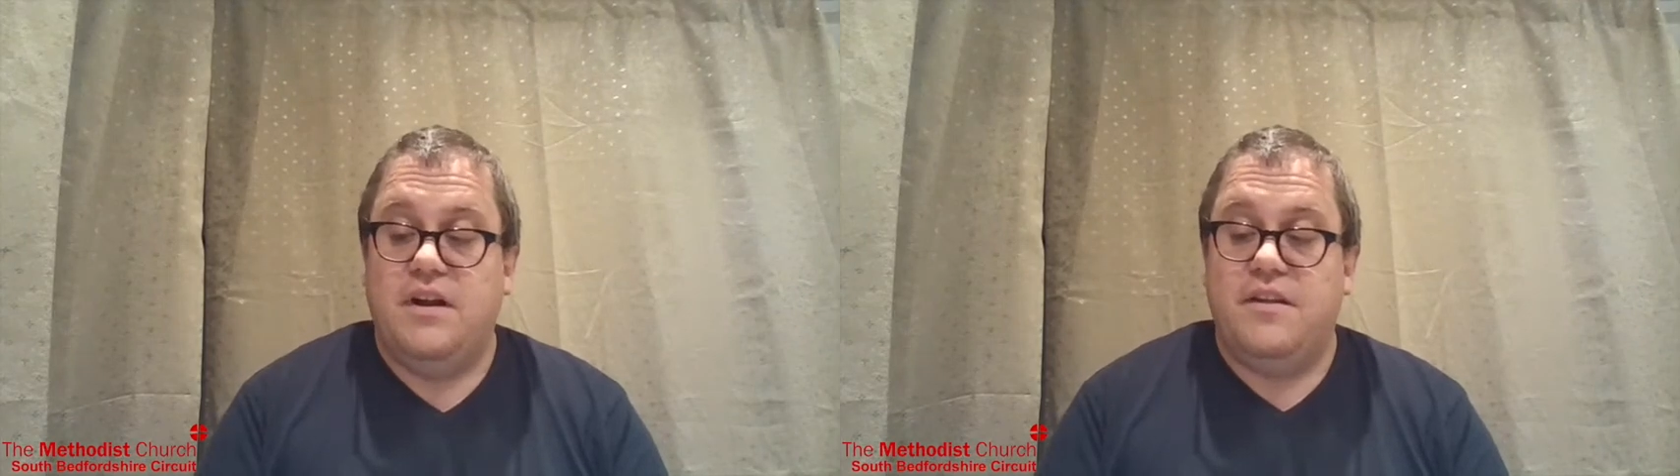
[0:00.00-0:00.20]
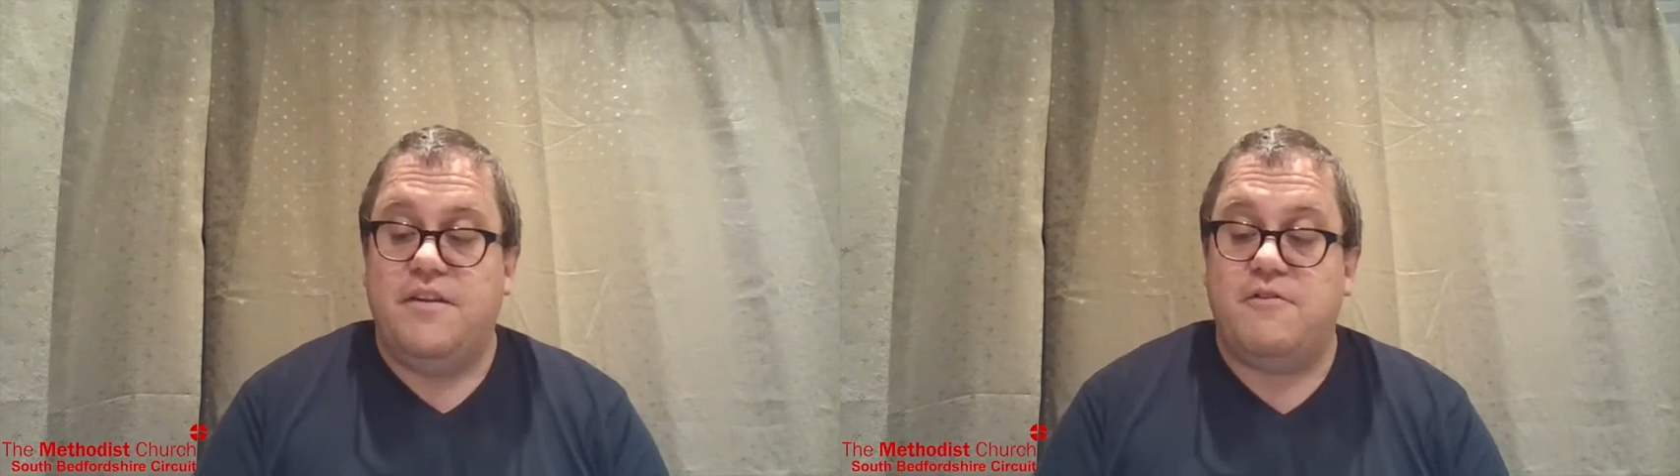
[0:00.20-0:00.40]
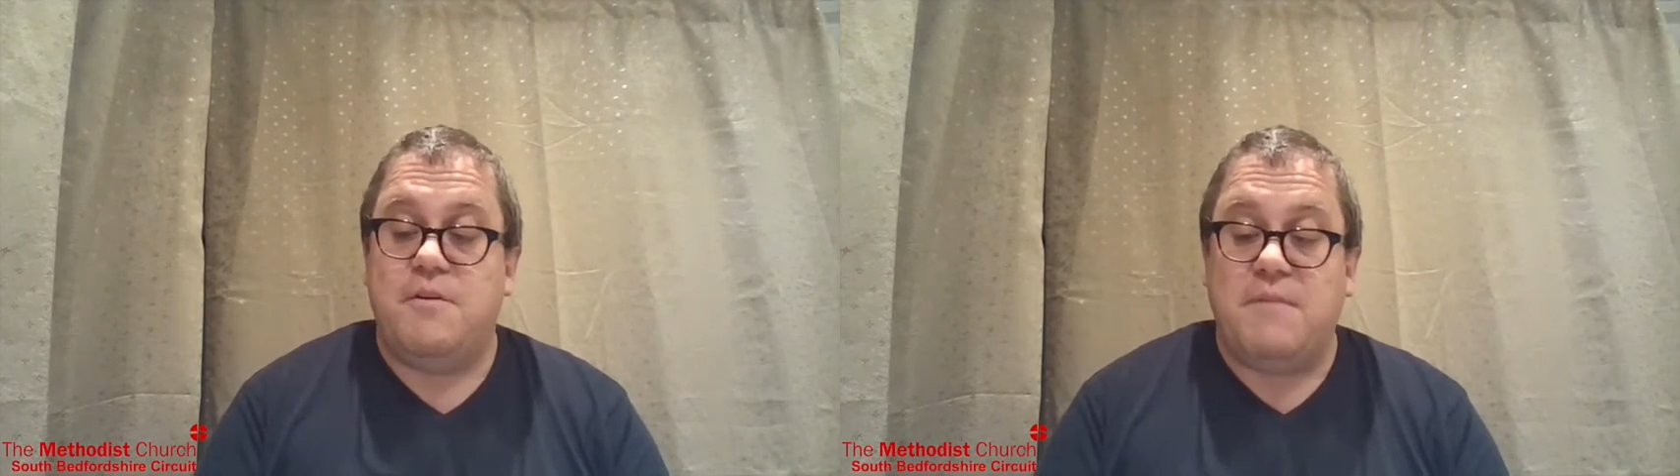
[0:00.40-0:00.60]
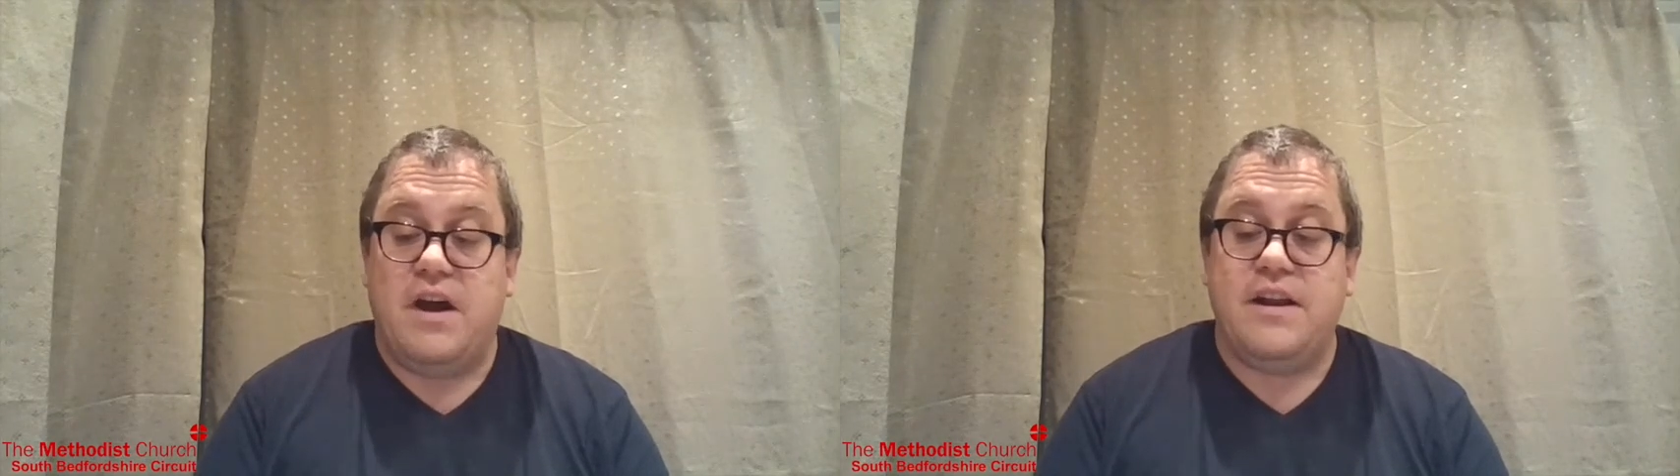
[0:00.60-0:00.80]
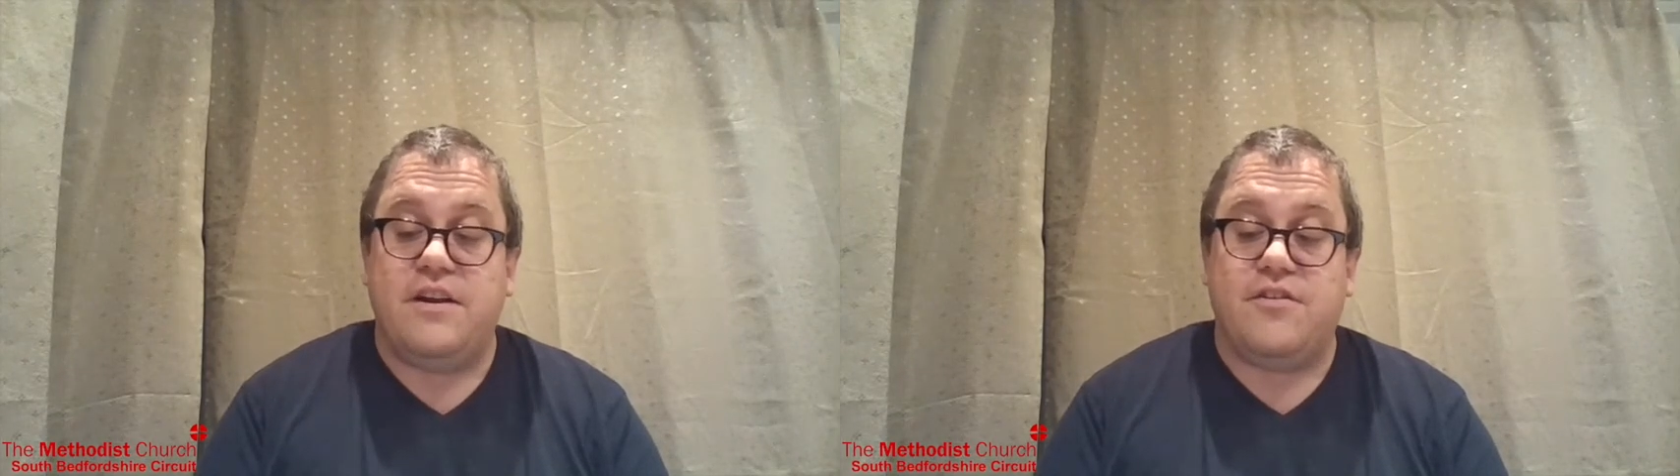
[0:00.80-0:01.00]
that
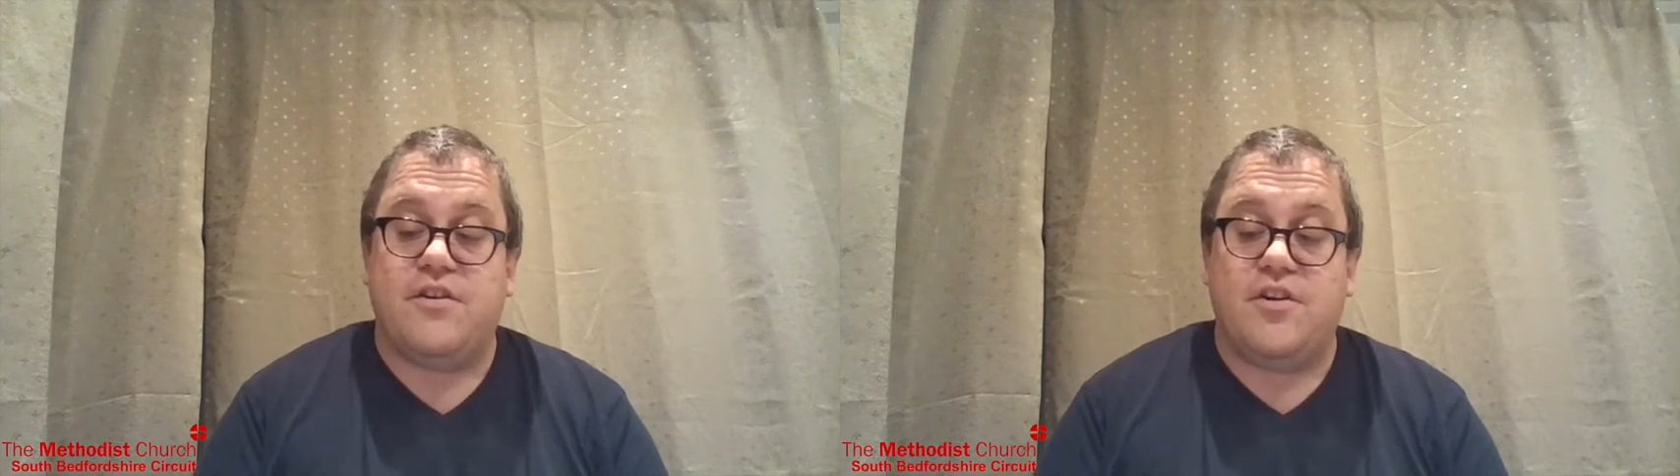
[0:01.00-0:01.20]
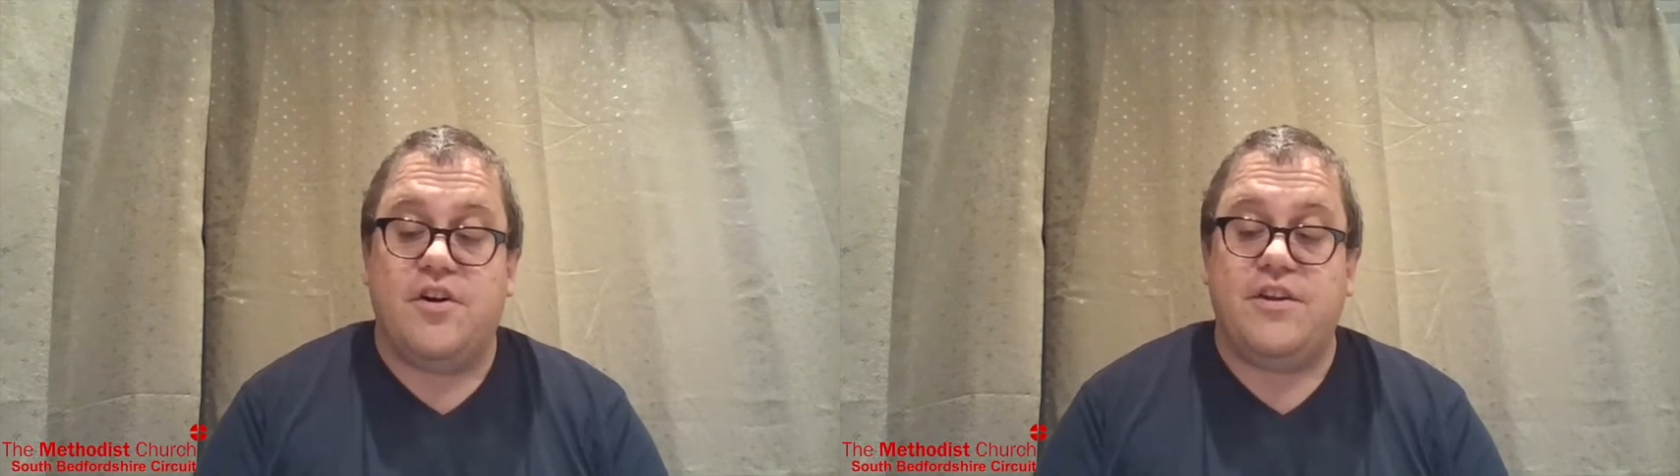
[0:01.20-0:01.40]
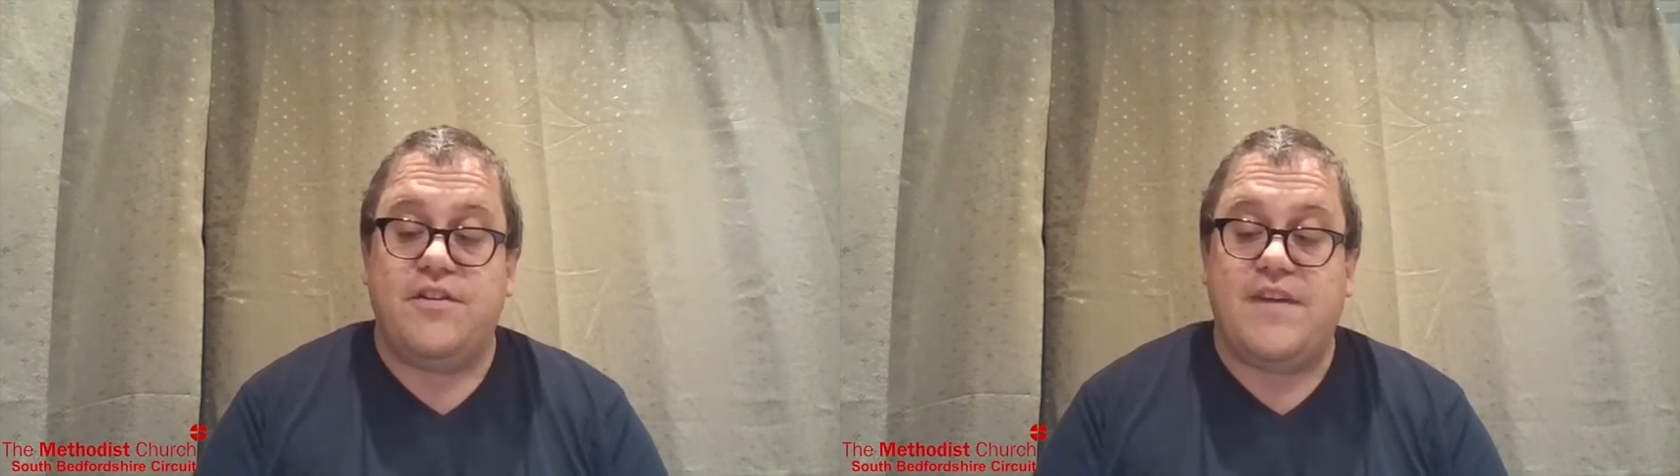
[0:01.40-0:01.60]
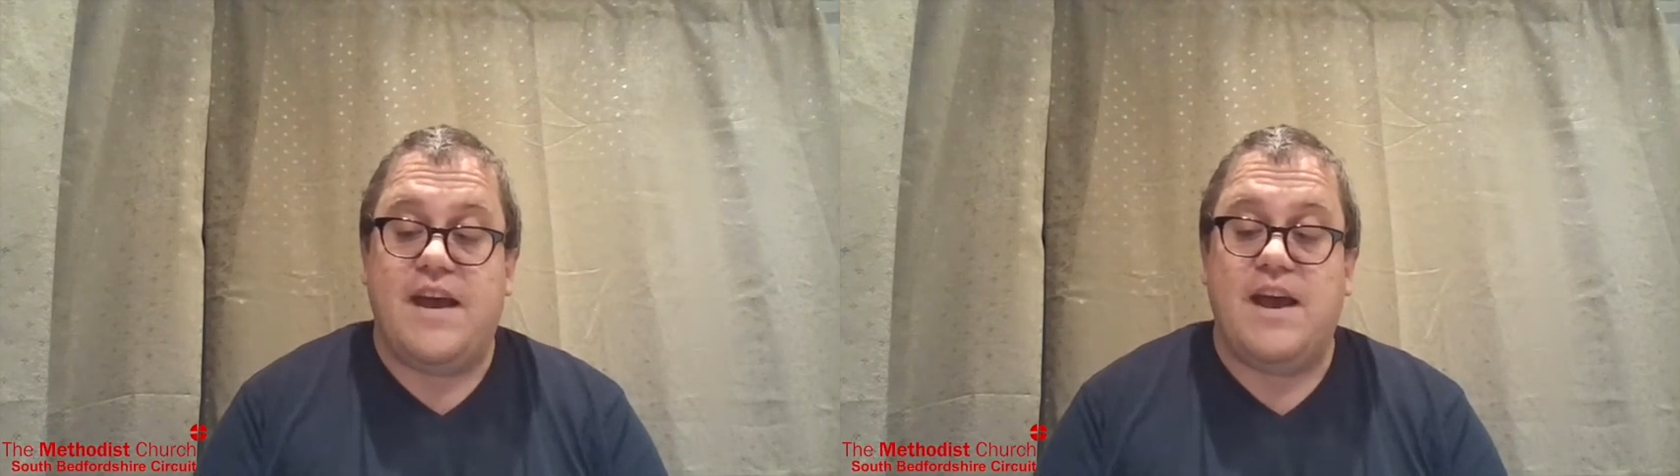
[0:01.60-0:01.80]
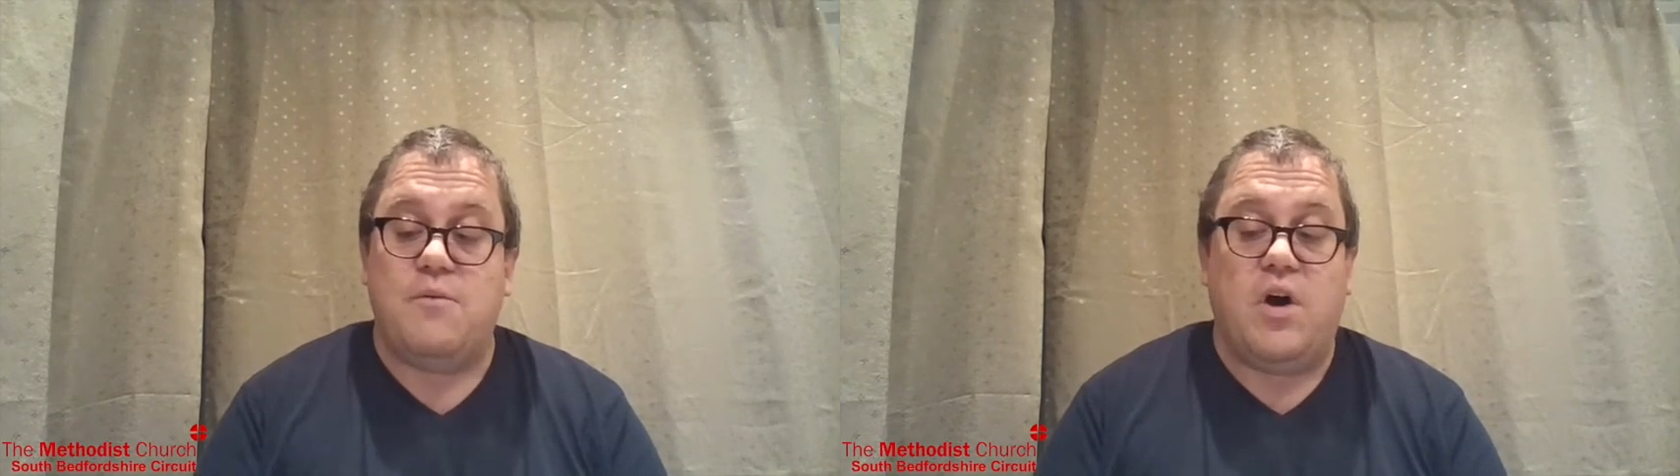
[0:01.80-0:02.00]
remind us that God is
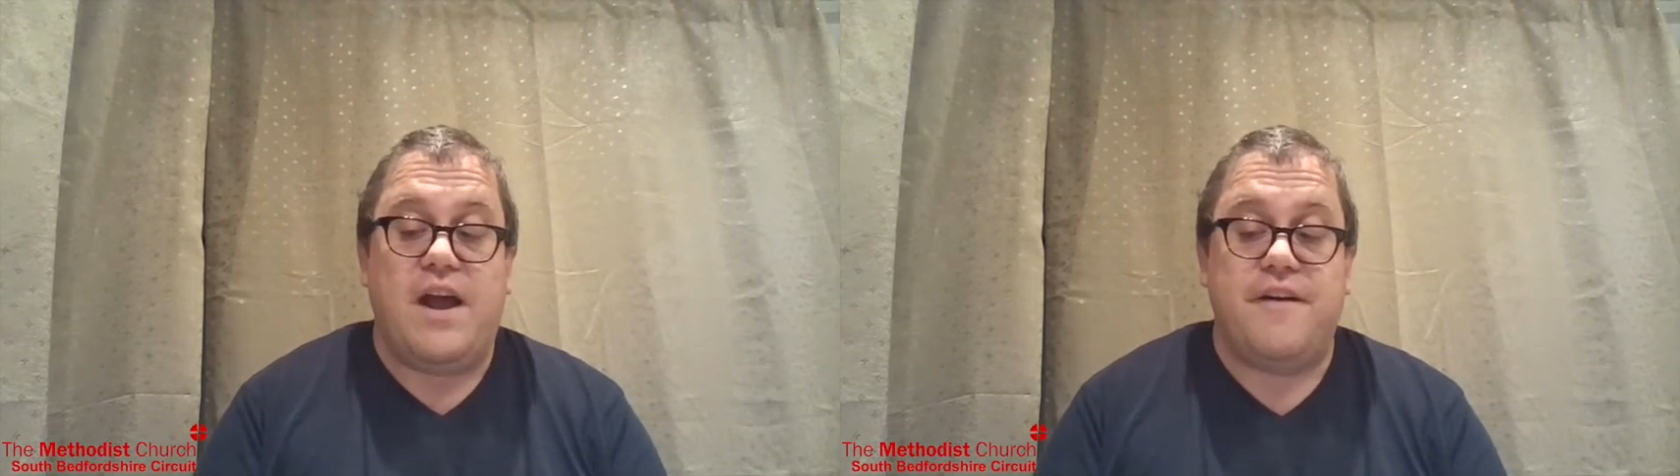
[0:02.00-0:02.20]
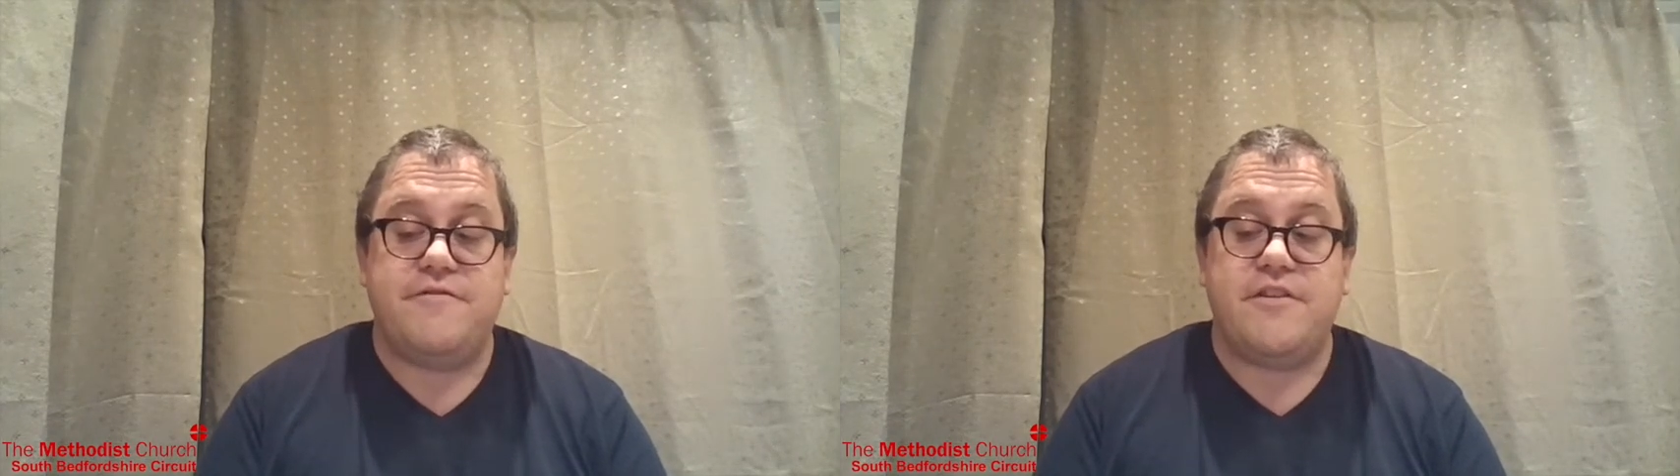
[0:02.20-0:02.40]
there whatever